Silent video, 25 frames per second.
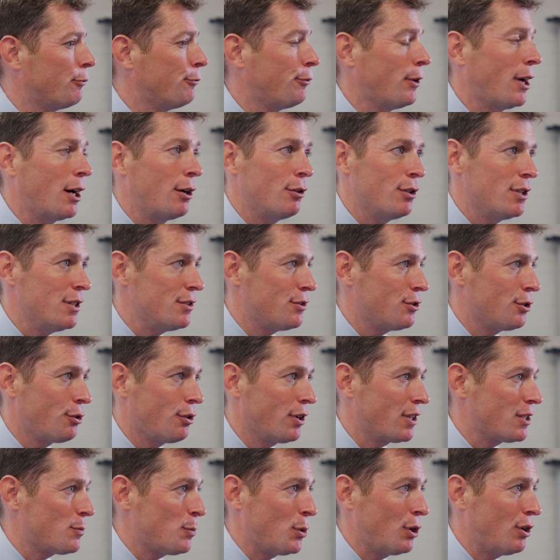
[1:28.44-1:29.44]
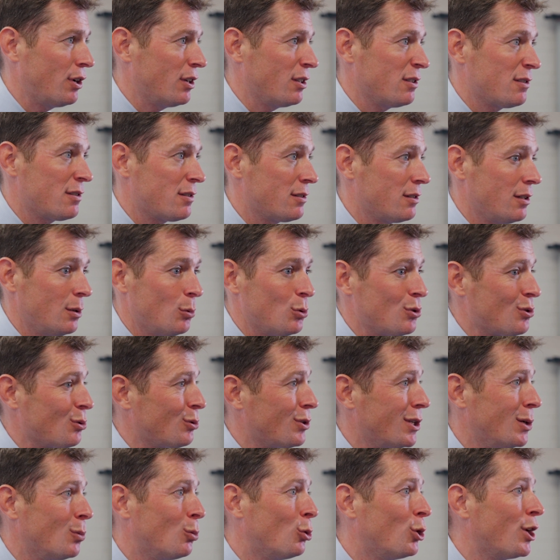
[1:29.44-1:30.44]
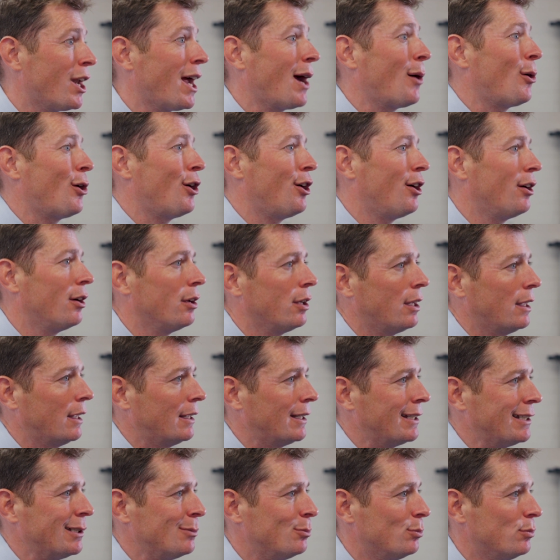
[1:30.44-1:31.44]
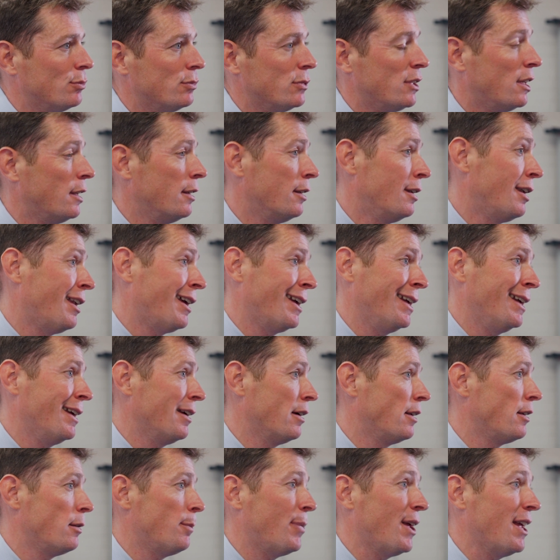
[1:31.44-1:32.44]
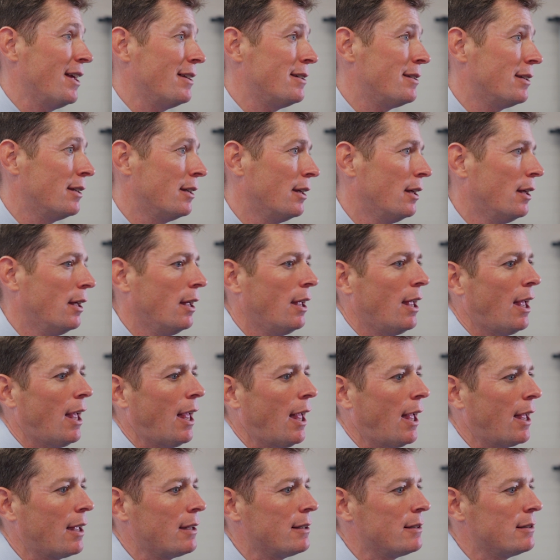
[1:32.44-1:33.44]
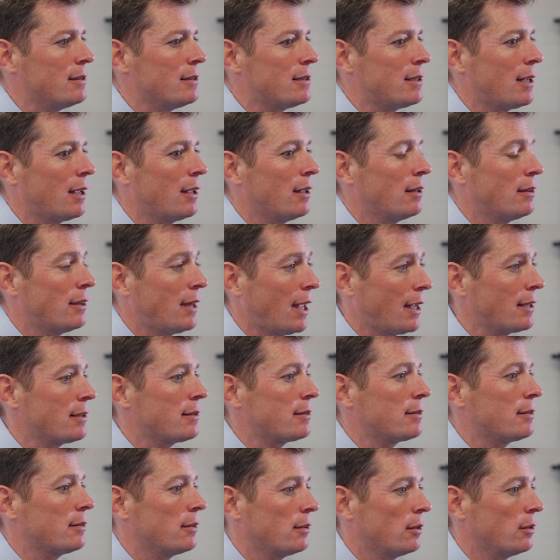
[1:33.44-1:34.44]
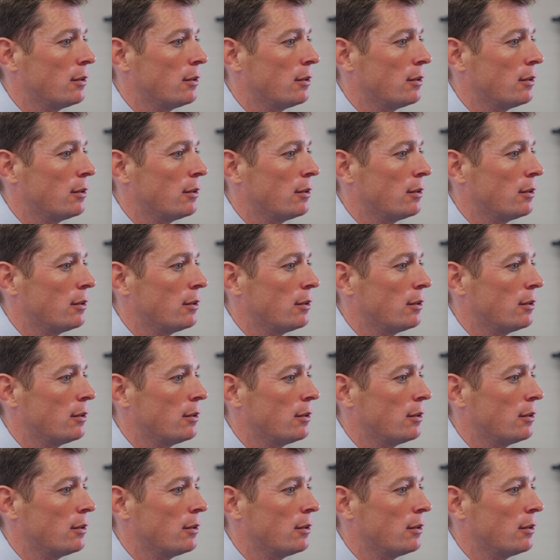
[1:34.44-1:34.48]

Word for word: a far easier experience. It was only one hour um, lying on a bed, and uh, that